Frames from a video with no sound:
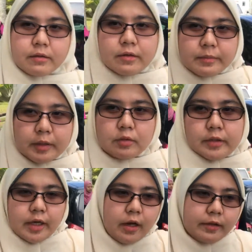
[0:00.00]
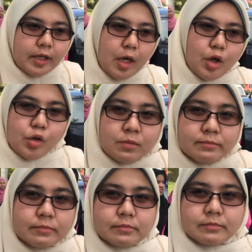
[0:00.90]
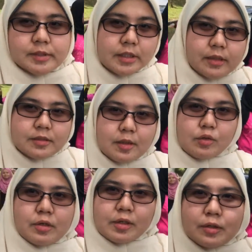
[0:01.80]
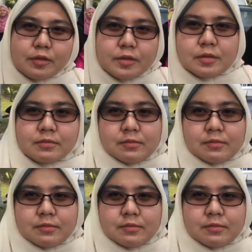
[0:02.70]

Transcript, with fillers: going back to the car now. These are the Sakura girls.